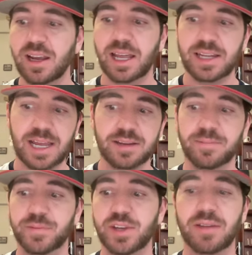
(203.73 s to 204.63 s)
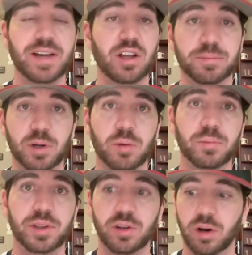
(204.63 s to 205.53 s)
And then you have Alec
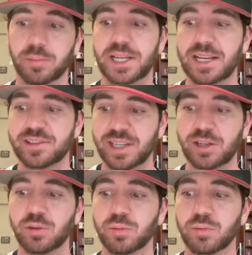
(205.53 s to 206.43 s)
Bohm with an RBI single